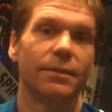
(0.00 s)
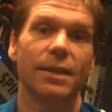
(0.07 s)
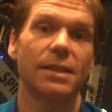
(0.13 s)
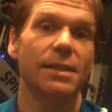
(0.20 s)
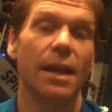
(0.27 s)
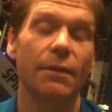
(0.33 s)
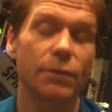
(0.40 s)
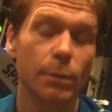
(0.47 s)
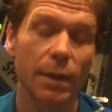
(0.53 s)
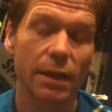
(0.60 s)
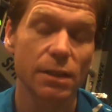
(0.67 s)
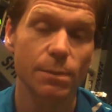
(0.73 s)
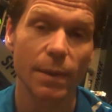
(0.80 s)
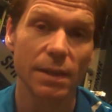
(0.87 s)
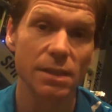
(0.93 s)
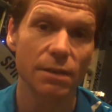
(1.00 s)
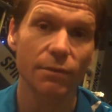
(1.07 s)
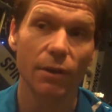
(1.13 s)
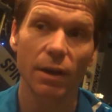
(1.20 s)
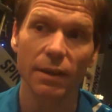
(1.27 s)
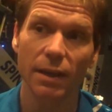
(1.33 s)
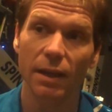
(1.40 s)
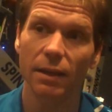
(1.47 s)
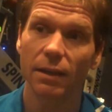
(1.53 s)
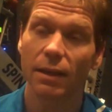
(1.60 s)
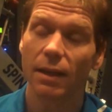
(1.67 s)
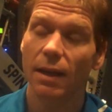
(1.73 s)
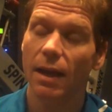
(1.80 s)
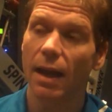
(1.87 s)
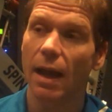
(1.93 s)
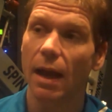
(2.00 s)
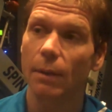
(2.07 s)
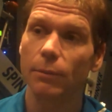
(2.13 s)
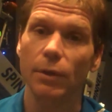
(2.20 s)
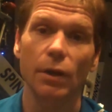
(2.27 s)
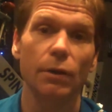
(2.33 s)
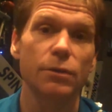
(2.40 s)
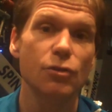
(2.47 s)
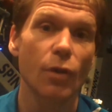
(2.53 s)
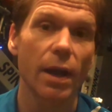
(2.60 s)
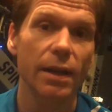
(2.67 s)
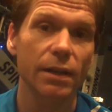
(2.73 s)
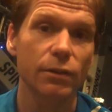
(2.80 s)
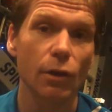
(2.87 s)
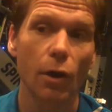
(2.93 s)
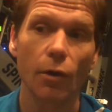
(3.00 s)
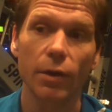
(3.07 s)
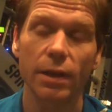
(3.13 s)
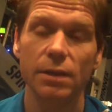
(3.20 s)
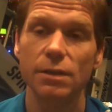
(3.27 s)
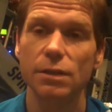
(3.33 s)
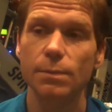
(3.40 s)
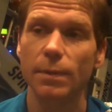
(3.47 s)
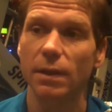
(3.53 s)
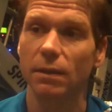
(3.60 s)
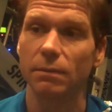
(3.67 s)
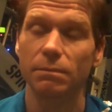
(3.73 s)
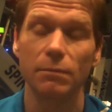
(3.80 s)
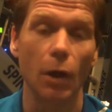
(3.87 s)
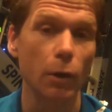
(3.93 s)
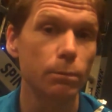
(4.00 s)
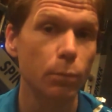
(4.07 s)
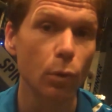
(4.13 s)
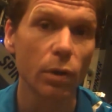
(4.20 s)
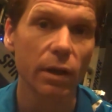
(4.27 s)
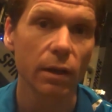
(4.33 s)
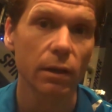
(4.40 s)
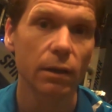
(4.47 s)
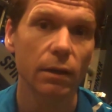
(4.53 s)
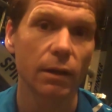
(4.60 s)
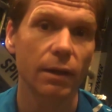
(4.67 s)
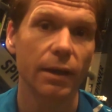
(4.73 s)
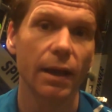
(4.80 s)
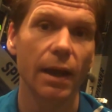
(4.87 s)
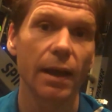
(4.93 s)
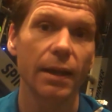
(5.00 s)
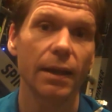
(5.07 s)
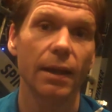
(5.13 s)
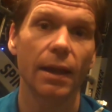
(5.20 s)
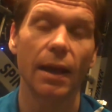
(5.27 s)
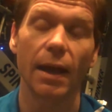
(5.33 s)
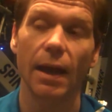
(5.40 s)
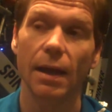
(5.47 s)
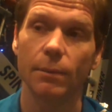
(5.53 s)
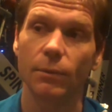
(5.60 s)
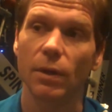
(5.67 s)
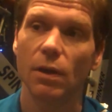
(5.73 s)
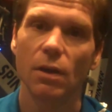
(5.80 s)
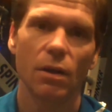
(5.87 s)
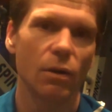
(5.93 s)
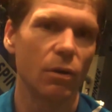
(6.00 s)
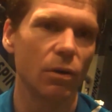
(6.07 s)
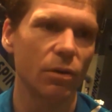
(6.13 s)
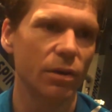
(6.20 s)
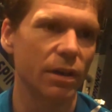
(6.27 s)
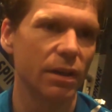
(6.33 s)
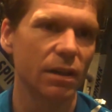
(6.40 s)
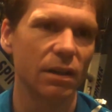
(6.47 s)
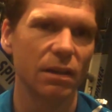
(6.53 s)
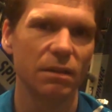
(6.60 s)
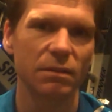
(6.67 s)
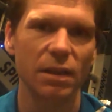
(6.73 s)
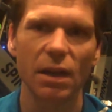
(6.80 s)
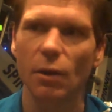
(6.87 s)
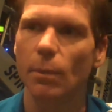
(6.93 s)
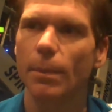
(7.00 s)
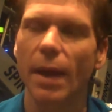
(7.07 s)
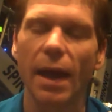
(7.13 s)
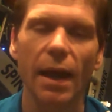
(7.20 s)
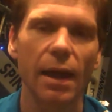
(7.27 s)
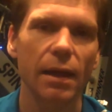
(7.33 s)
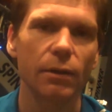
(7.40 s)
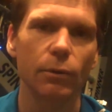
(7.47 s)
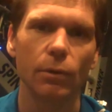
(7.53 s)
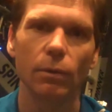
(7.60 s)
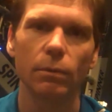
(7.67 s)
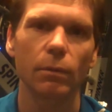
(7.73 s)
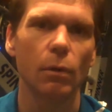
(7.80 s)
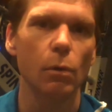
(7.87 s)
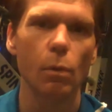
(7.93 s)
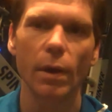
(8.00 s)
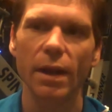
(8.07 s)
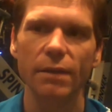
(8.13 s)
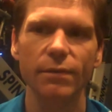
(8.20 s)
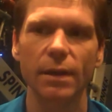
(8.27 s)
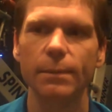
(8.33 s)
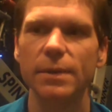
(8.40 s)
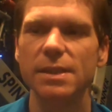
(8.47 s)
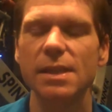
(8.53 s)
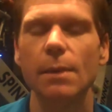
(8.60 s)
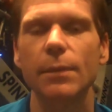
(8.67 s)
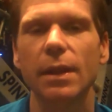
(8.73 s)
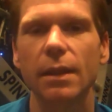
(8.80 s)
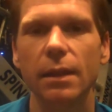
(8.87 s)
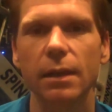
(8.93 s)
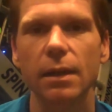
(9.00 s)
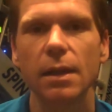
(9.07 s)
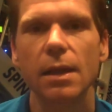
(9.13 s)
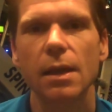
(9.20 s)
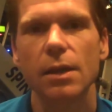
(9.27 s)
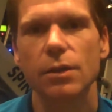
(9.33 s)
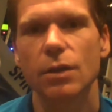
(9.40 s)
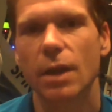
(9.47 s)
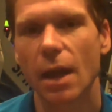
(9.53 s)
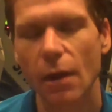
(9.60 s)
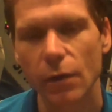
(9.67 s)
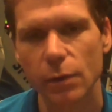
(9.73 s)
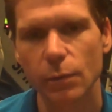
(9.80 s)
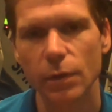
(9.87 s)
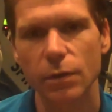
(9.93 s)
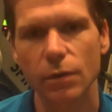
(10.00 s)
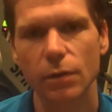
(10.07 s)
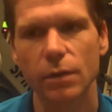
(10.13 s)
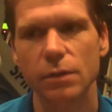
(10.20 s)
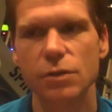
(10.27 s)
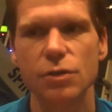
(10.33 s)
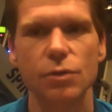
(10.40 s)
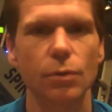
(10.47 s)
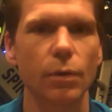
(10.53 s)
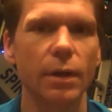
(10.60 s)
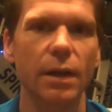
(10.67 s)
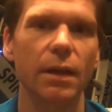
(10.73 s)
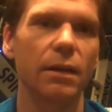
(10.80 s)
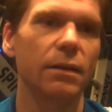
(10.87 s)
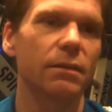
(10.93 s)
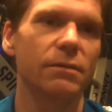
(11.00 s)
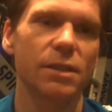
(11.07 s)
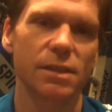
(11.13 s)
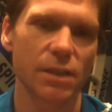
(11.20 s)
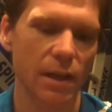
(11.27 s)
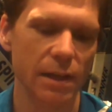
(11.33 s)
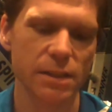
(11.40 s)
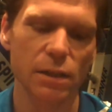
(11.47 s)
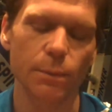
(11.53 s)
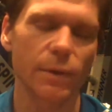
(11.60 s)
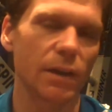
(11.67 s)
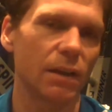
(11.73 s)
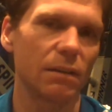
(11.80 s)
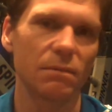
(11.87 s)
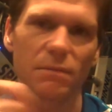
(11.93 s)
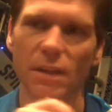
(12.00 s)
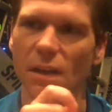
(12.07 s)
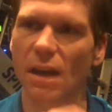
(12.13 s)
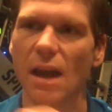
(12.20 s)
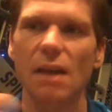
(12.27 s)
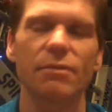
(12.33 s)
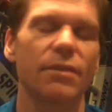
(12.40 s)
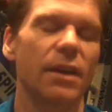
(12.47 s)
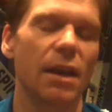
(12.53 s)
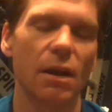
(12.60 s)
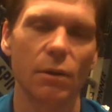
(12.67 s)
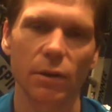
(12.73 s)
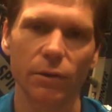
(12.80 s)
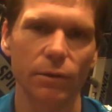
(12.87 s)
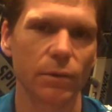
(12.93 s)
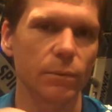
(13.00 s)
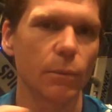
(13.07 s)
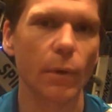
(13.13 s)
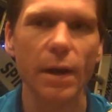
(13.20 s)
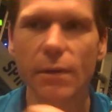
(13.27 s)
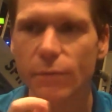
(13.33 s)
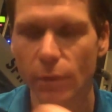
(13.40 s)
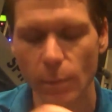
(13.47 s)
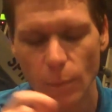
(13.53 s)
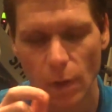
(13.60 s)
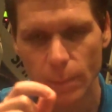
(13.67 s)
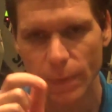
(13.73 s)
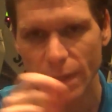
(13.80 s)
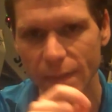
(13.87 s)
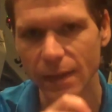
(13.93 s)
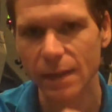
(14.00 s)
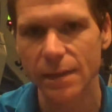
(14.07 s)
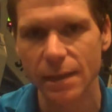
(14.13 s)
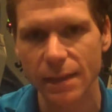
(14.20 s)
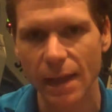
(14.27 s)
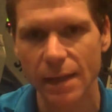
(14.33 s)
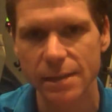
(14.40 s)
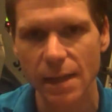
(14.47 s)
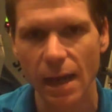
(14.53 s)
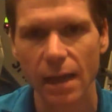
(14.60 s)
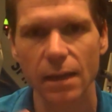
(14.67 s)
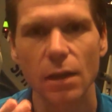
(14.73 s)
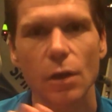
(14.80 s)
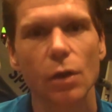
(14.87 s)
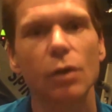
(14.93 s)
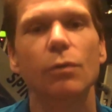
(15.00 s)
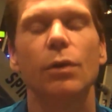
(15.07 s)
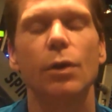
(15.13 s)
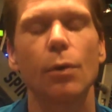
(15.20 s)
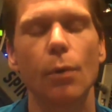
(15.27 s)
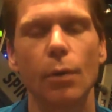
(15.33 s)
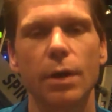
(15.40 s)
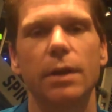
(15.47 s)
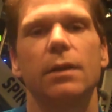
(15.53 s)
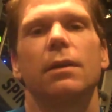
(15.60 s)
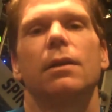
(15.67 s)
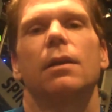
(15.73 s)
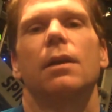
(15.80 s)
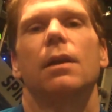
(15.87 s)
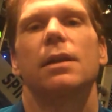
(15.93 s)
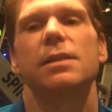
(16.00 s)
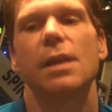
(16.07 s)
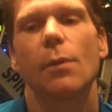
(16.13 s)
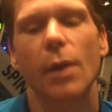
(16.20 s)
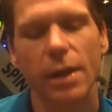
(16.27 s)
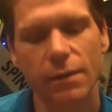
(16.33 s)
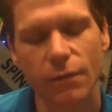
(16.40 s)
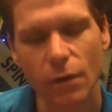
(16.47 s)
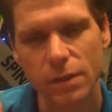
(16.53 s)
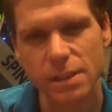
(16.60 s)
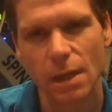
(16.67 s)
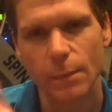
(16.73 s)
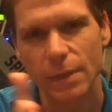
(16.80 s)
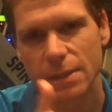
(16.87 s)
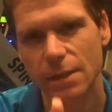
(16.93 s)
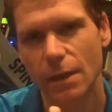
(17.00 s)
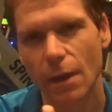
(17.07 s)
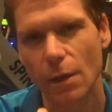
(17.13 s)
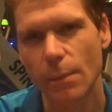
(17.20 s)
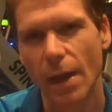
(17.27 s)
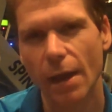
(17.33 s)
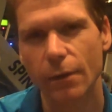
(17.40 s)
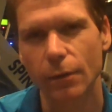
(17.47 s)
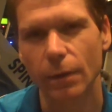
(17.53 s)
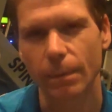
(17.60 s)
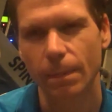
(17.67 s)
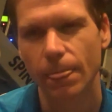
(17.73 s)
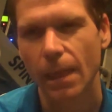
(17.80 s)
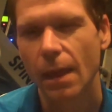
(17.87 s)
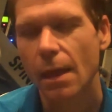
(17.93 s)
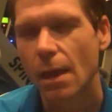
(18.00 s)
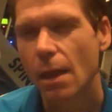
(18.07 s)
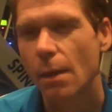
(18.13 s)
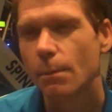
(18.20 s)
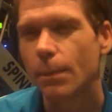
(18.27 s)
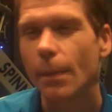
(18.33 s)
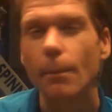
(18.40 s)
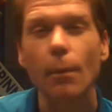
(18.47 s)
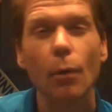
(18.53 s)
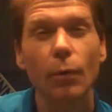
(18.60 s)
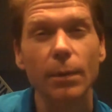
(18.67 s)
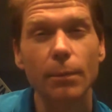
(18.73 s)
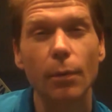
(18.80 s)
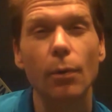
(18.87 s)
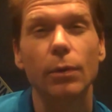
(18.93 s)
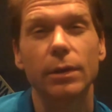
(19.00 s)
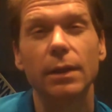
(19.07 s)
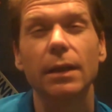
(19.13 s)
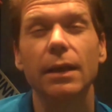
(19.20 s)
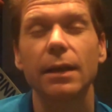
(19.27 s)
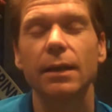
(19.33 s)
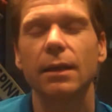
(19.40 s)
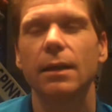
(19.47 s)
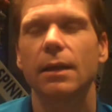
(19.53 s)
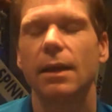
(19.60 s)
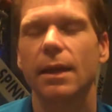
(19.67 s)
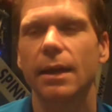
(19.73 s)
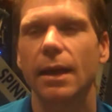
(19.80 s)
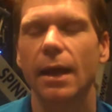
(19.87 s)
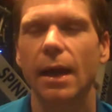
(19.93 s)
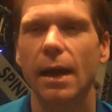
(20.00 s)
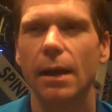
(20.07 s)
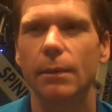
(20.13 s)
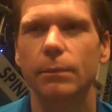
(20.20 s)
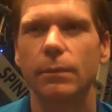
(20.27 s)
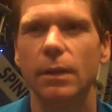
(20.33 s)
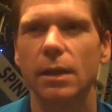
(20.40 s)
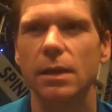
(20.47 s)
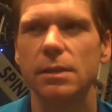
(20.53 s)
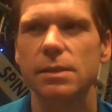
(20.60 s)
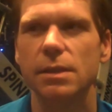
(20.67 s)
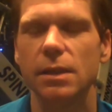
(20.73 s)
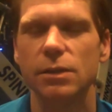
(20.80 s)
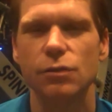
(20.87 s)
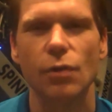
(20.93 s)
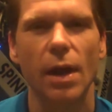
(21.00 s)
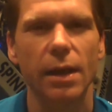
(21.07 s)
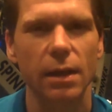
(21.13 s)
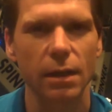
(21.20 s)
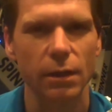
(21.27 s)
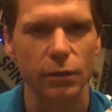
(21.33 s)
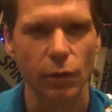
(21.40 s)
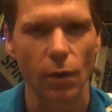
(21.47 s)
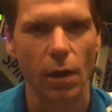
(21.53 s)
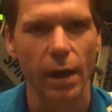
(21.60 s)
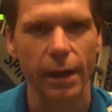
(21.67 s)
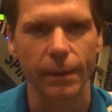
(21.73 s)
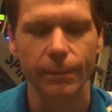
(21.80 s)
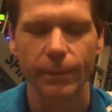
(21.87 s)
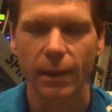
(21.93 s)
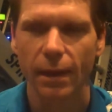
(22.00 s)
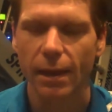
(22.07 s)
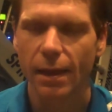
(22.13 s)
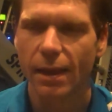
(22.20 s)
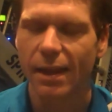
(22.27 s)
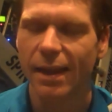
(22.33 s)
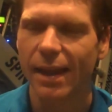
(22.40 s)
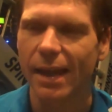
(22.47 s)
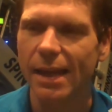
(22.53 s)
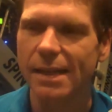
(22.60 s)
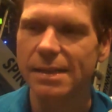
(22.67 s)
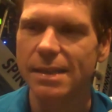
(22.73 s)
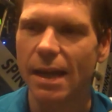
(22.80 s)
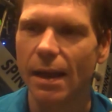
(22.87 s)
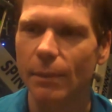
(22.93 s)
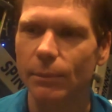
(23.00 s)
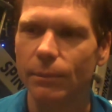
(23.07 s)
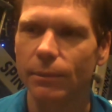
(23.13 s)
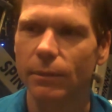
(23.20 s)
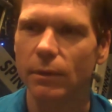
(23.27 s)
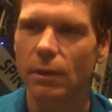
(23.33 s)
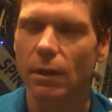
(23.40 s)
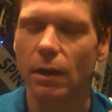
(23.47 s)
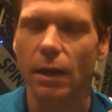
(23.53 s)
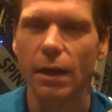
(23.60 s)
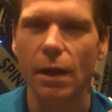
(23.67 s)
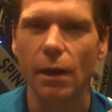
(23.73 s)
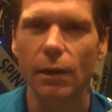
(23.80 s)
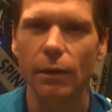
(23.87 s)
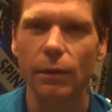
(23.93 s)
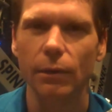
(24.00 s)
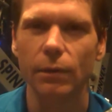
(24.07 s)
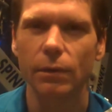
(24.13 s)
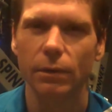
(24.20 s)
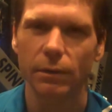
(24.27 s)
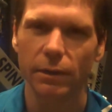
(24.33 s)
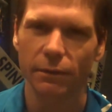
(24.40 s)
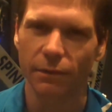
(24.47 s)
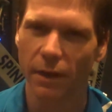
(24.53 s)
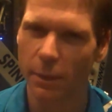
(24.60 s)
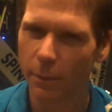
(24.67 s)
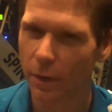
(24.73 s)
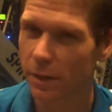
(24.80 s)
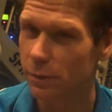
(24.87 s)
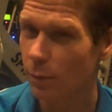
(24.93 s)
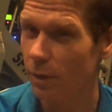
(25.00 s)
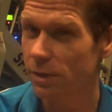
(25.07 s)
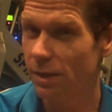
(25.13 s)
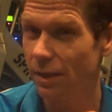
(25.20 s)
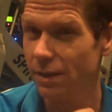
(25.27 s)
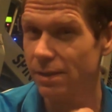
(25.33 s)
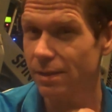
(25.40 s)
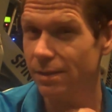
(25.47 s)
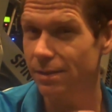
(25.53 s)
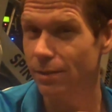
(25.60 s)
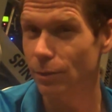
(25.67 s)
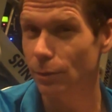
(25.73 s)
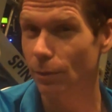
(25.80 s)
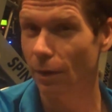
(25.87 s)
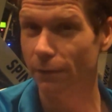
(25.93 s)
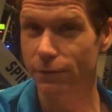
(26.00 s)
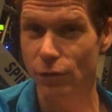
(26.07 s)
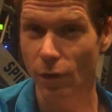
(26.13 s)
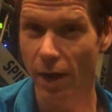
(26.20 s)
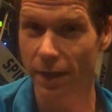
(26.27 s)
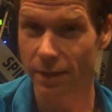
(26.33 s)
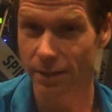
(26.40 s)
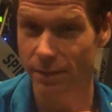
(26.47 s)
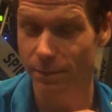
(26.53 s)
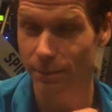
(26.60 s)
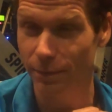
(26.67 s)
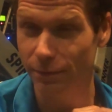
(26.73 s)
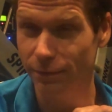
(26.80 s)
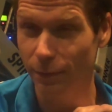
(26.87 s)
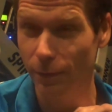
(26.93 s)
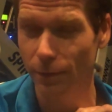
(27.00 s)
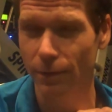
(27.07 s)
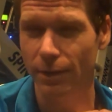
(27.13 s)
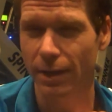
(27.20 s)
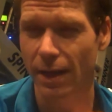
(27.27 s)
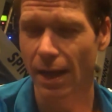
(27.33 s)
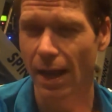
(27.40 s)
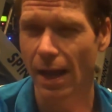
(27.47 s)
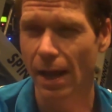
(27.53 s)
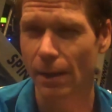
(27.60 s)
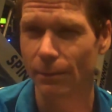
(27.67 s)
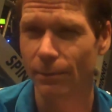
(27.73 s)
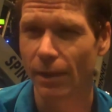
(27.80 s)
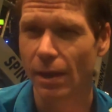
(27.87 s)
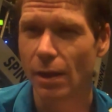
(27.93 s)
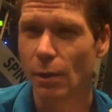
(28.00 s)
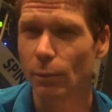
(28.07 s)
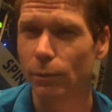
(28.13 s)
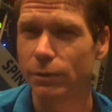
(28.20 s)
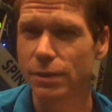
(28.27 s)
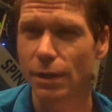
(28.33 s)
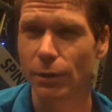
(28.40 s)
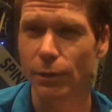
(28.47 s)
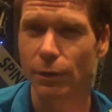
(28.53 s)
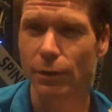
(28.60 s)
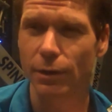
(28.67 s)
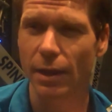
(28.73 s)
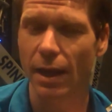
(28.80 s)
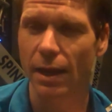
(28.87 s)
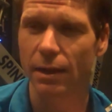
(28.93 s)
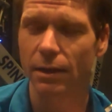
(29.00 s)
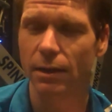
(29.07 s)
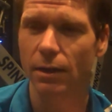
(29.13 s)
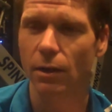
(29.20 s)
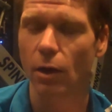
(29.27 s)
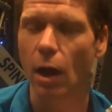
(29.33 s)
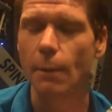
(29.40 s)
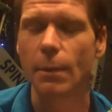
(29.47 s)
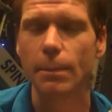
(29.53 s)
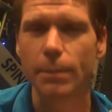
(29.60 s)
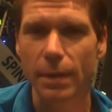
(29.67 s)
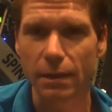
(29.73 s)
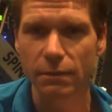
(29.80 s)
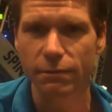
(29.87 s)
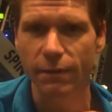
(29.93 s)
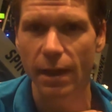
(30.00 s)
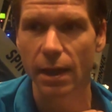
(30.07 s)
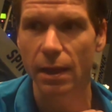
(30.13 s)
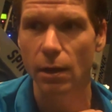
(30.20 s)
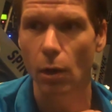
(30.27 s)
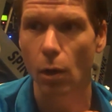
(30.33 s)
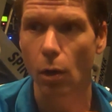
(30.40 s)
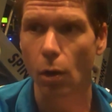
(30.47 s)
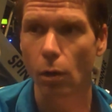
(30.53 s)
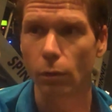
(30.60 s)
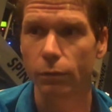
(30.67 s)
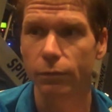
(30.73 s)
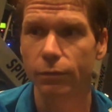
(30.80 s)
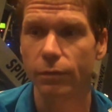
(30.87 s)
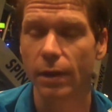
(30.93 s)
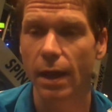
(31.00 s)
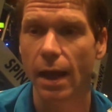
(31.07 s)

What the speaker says: Doesn't have to be expensive either. A training diary can just be a notebook, okay, or a pad or whatever, but something that you carry with you that's short, and it just has to be half an hour or whatever it might be that you did that day. Record it, so that way you've got something to go back on. But more importantly, is tracking your diet. And I know if anybody's watching this who I've trained before, will tell you that I'm a big fan of